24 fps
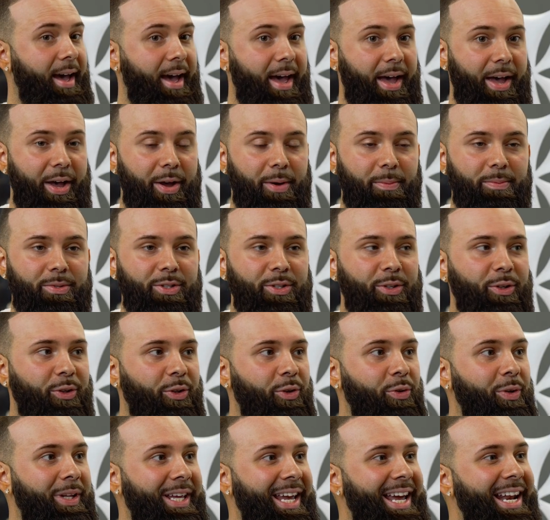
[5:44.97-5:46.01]

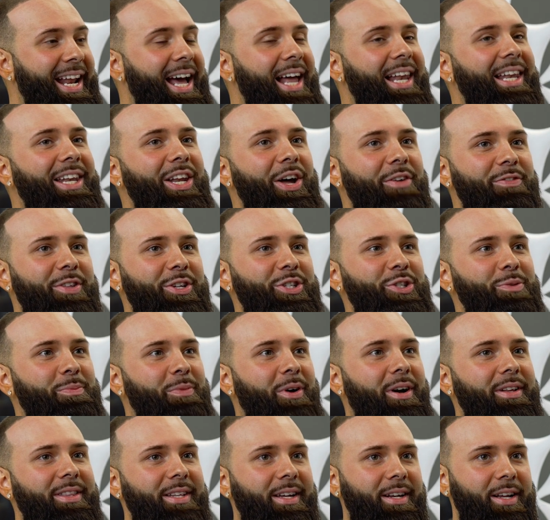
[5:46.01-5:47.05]
Absolutely. And I love that you
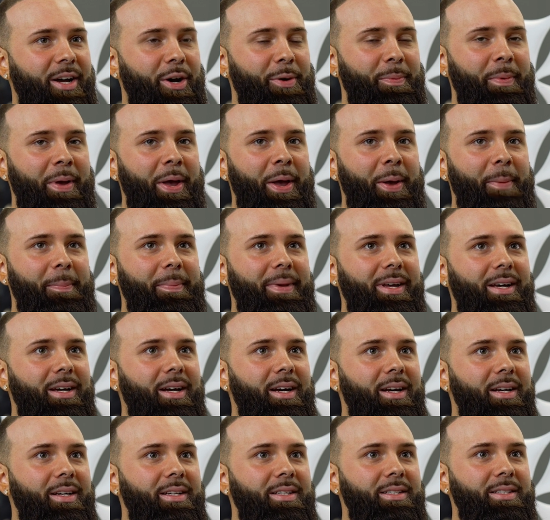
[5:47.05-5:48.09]
brought that up
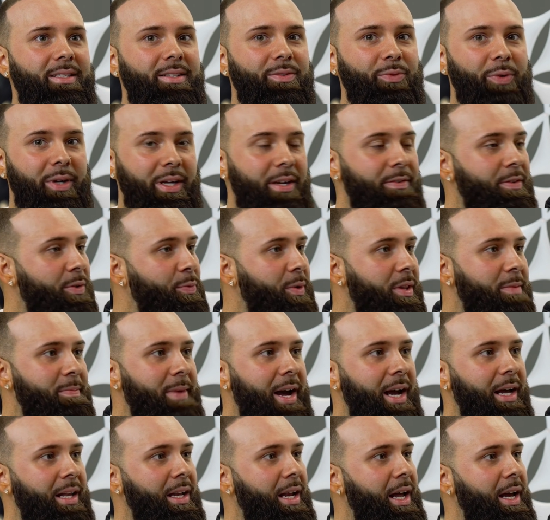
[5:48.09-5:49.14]
because even with my
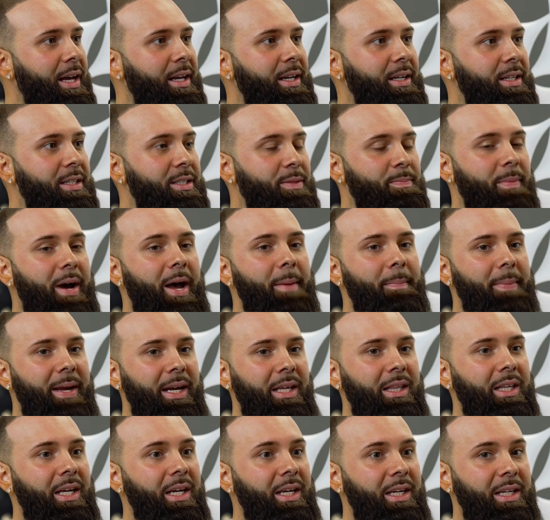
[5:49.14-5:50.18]
clients, my big
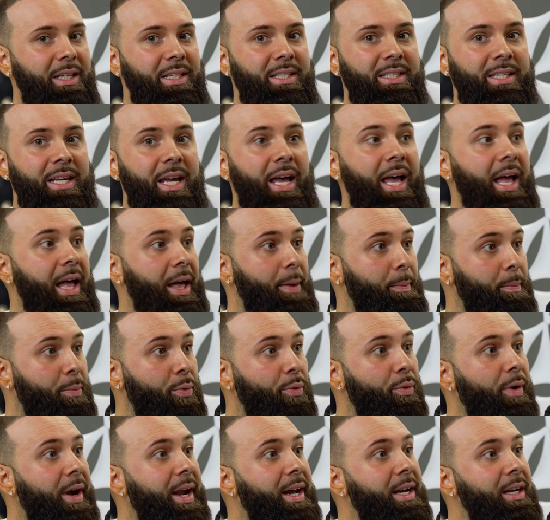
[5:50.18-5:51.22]
thing is
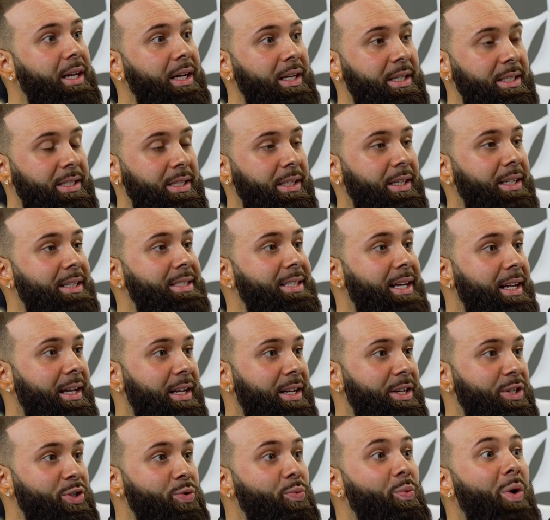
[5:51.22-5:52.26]
branding is going to tell
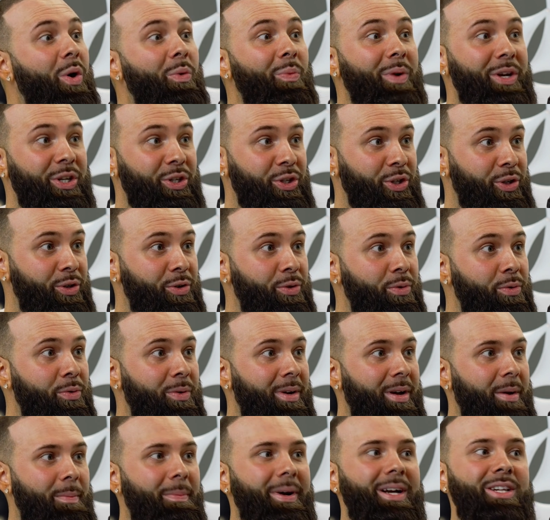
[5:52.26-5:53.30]
us what we do,
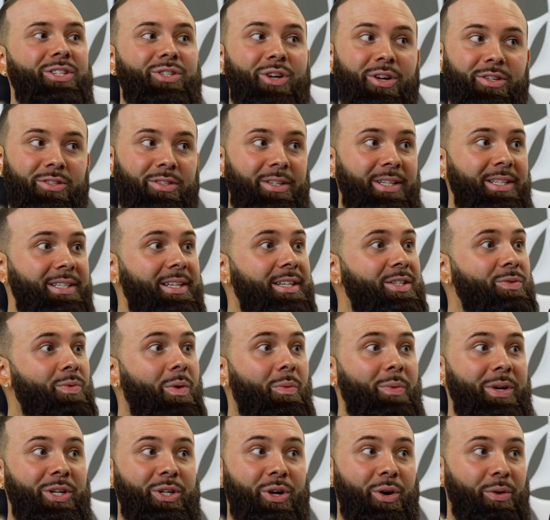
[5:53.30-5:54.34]
but it's also going to tell us what
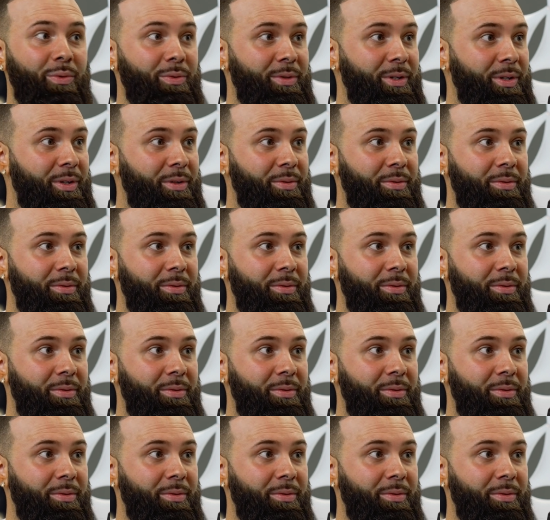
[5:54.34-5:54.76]
we don't do.